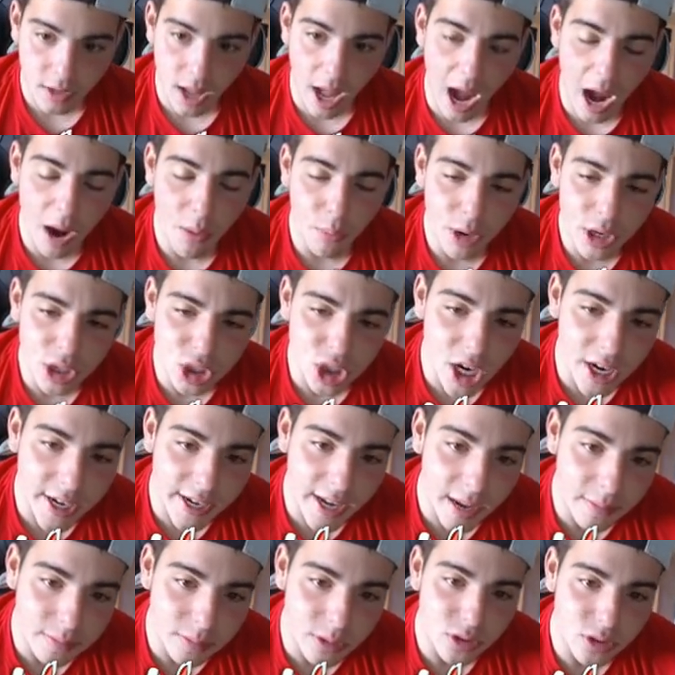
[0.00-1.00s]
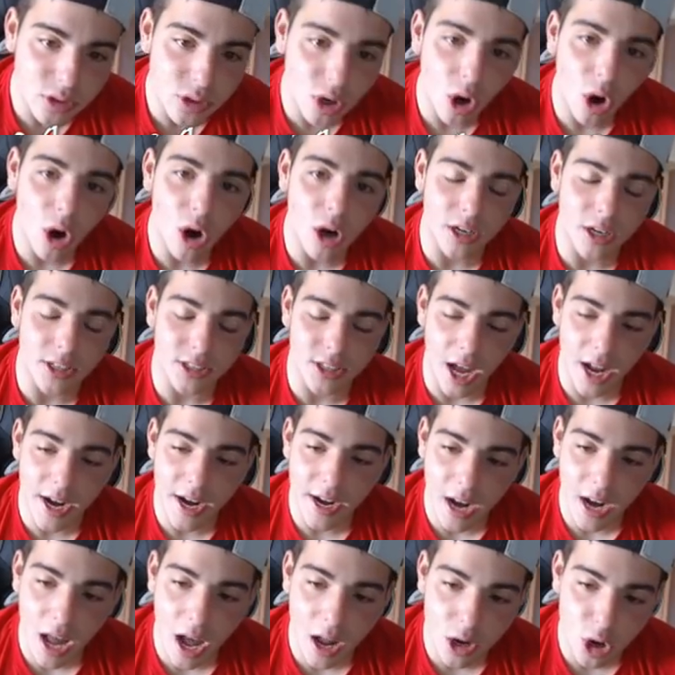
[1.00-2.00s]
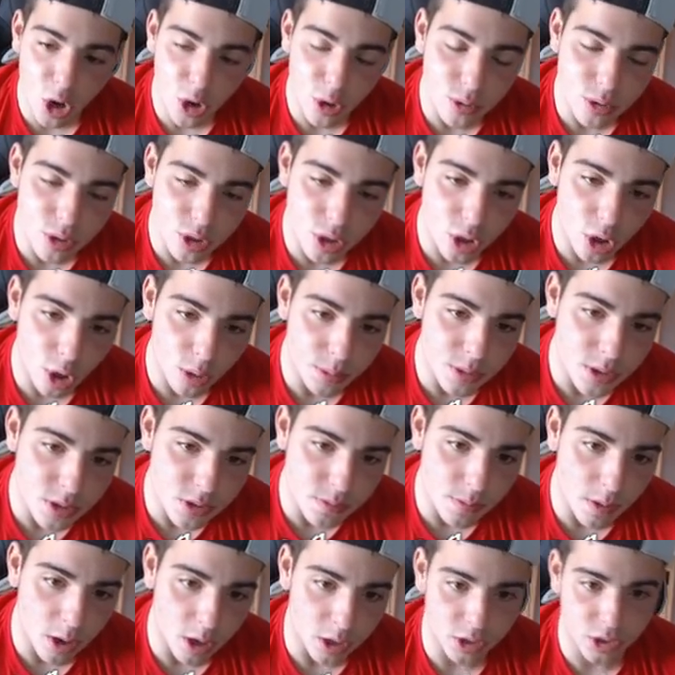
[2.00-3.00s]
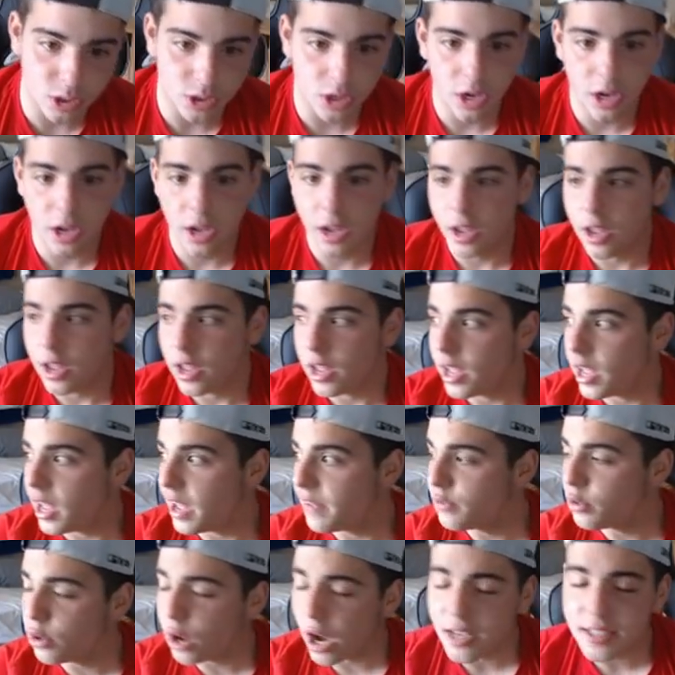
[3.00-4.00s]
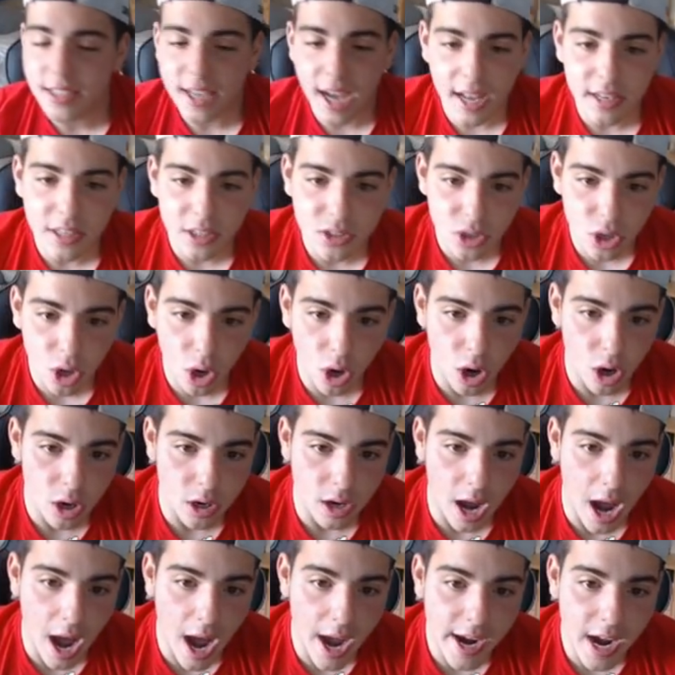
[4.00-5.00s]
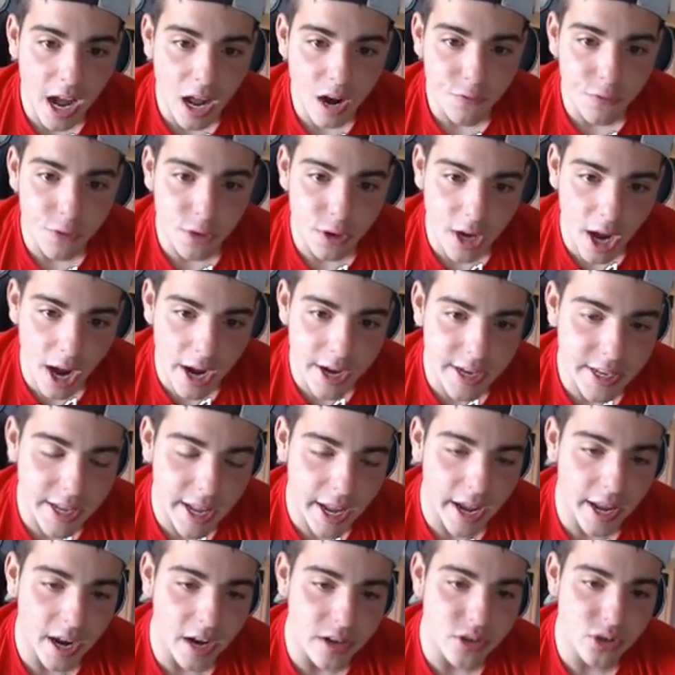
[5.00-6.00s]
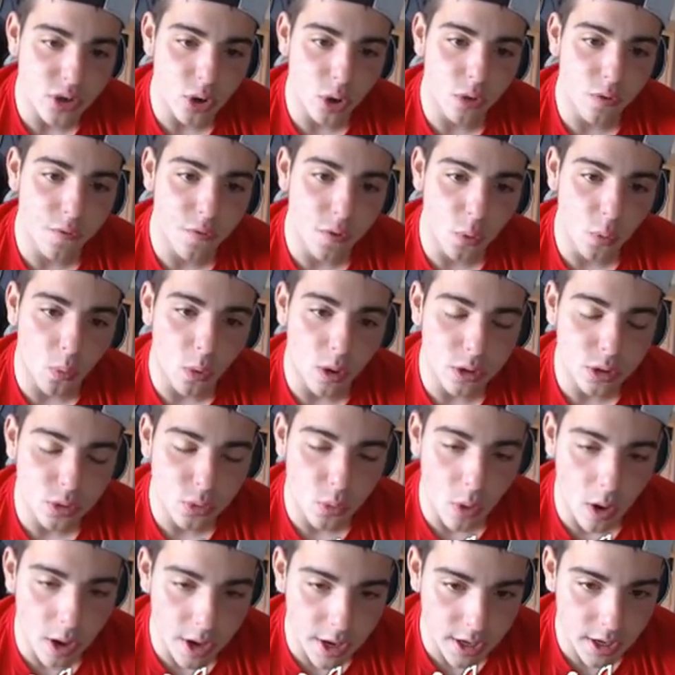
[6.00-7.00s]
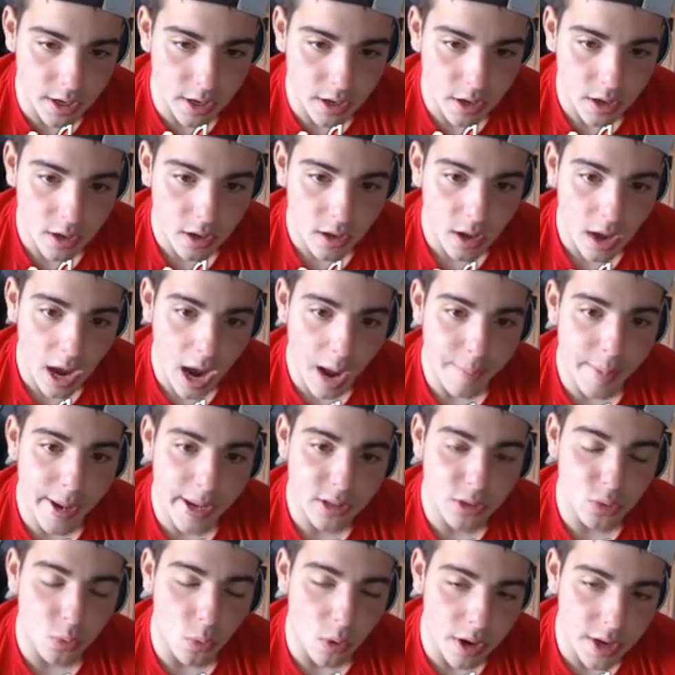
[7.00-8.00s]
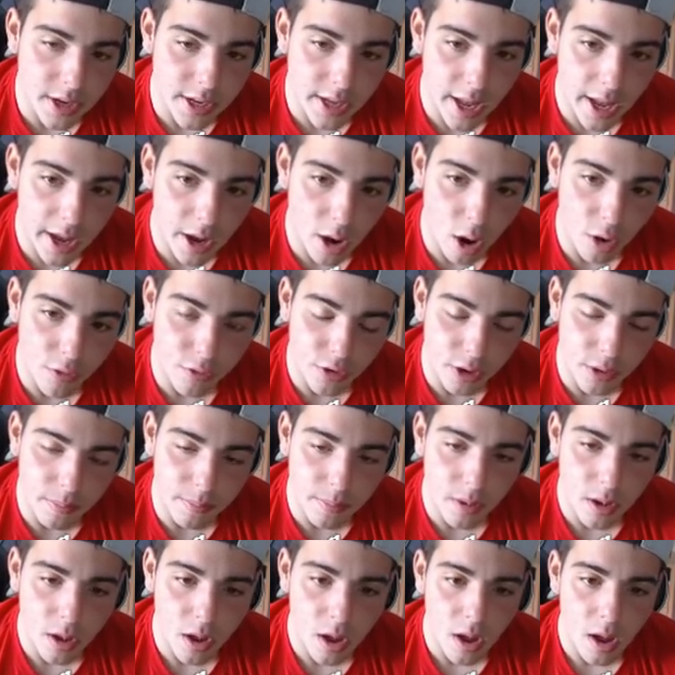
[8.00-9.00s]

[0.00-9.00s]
I wish I kept this card because I did not know he was going to go up this much. If you guys had this card, I got him for 90k and I sold him for 120. I made 20k off him.